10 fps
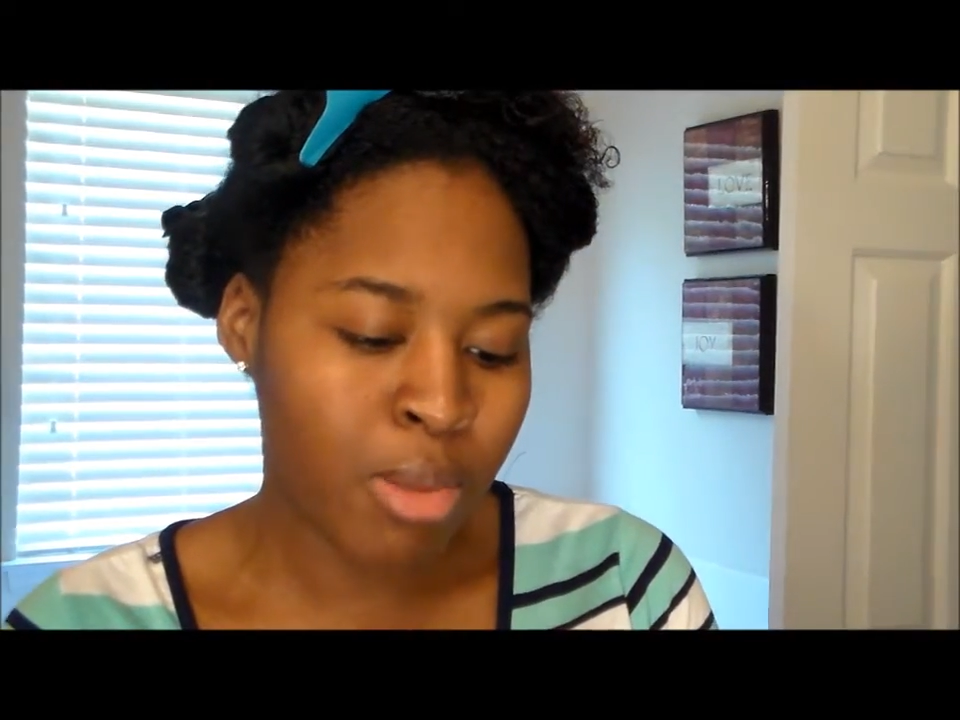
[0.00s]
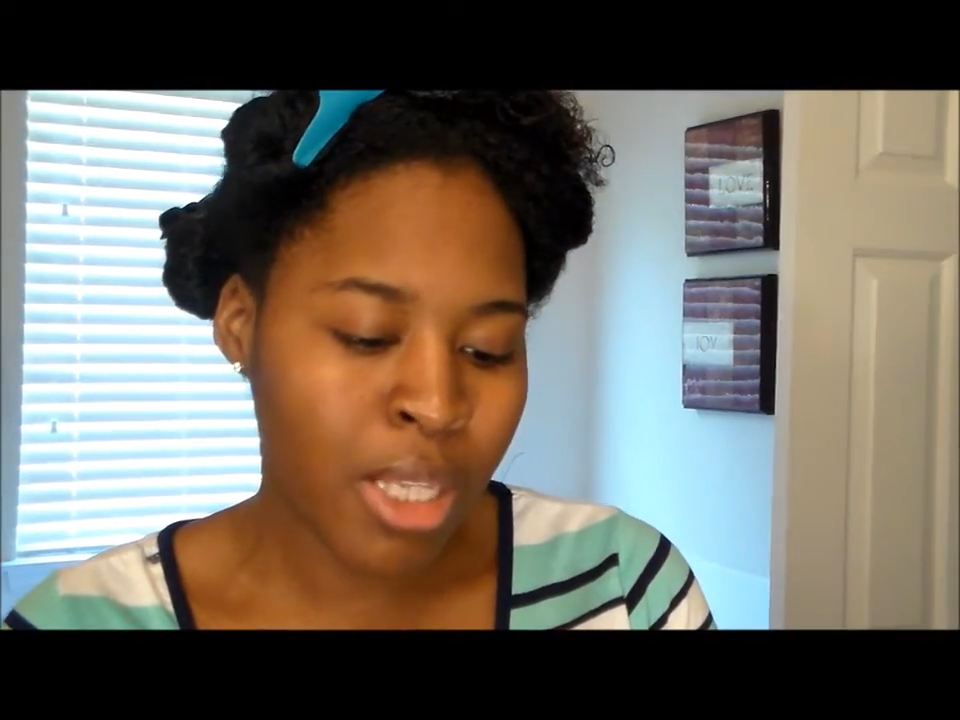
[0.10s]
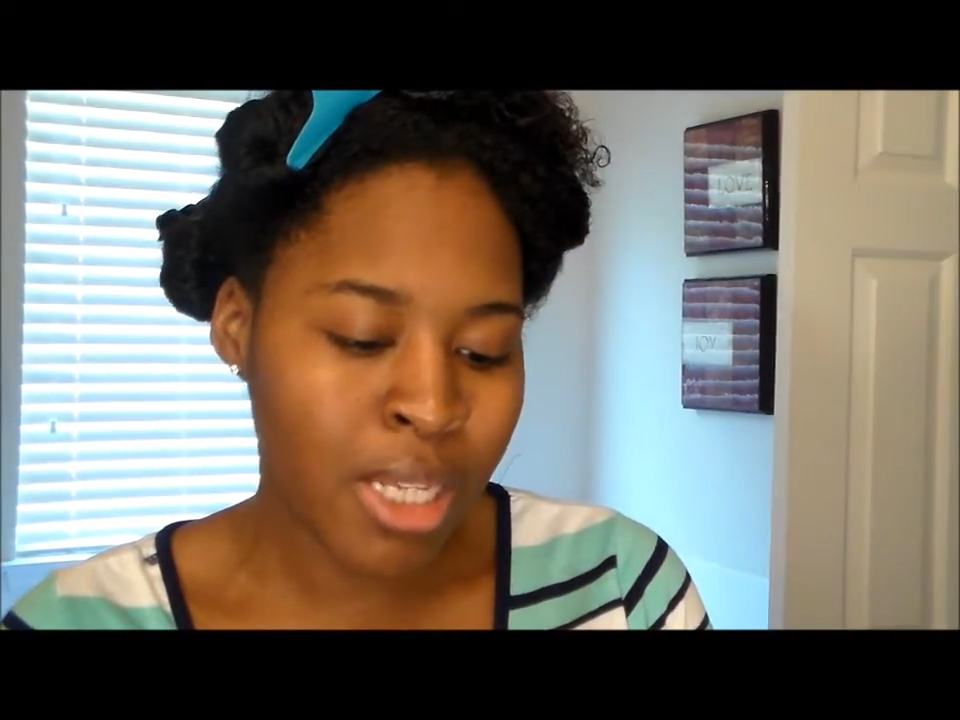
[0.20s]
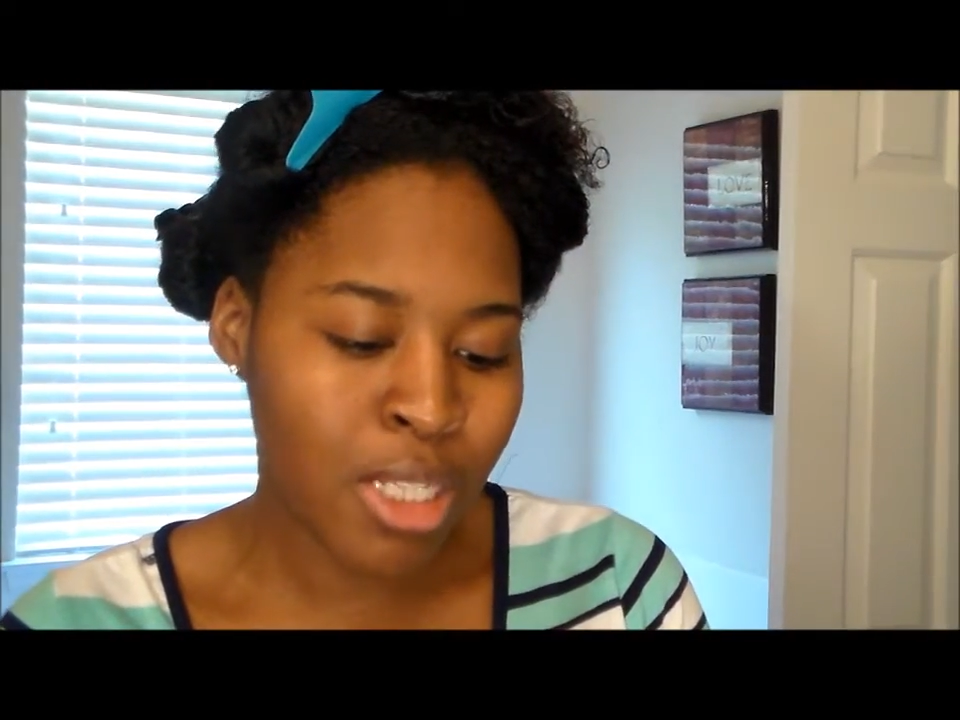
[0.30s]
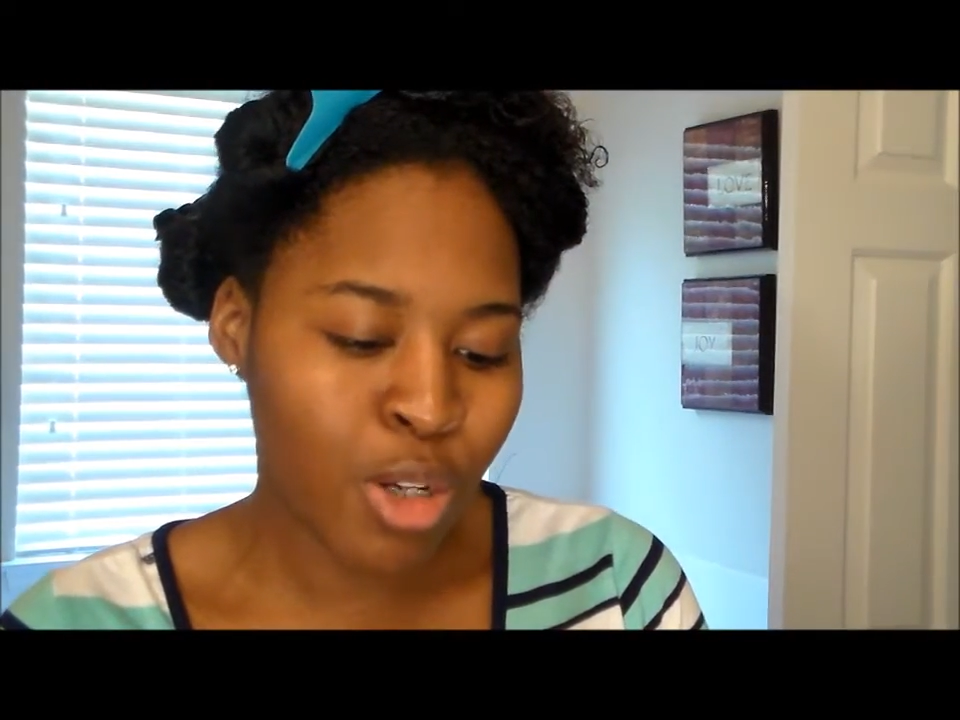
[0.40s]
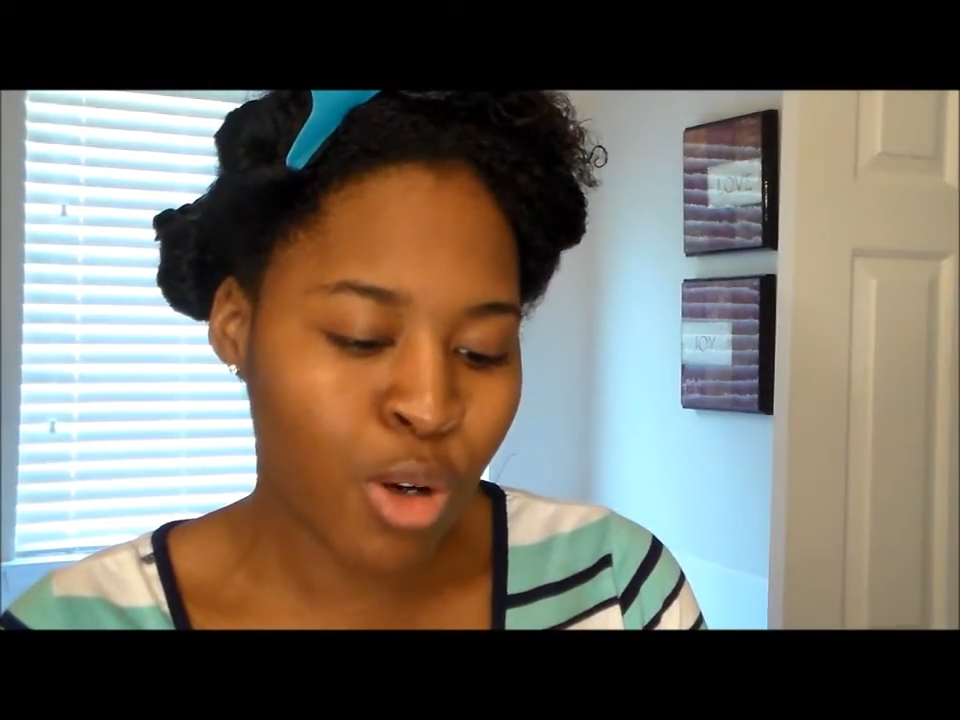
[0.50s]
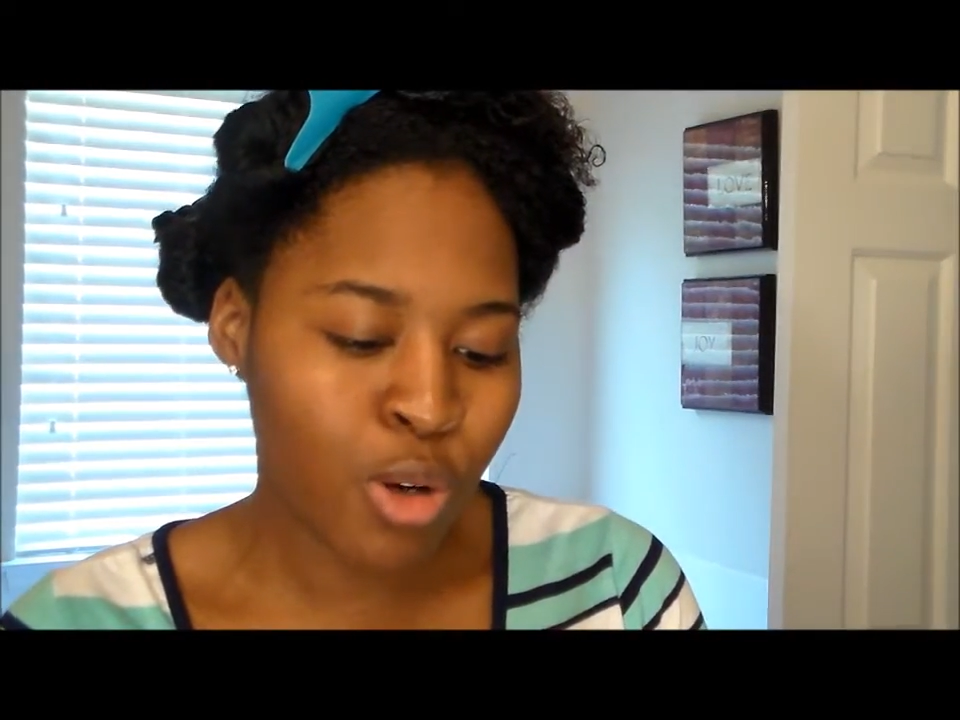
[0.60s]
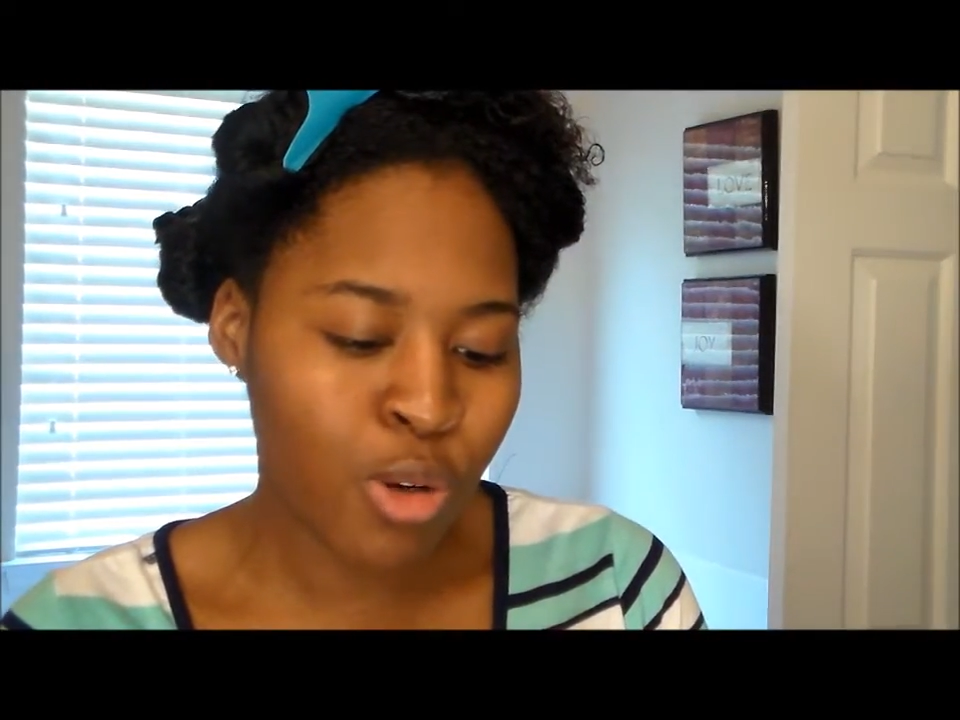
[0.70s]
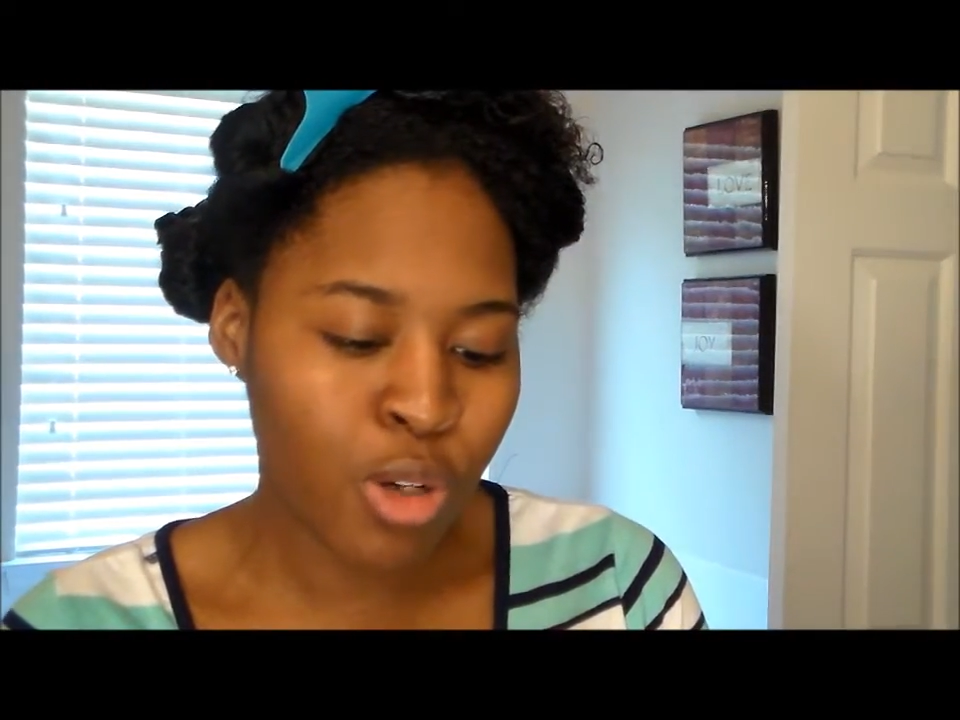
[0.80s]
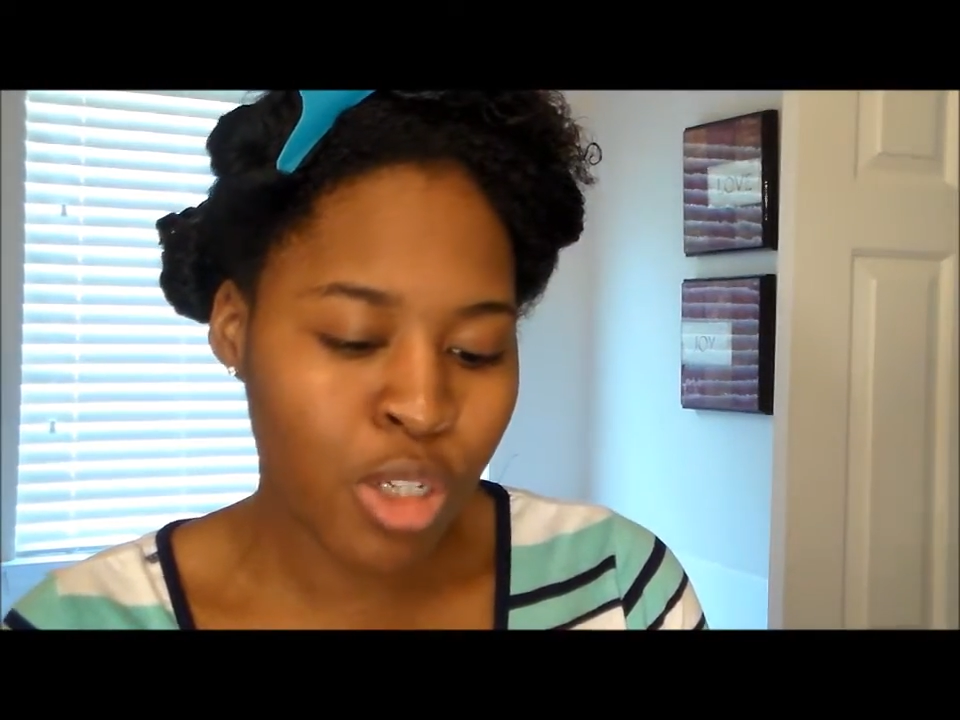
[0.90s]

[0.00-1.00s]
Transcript: Bliss Curl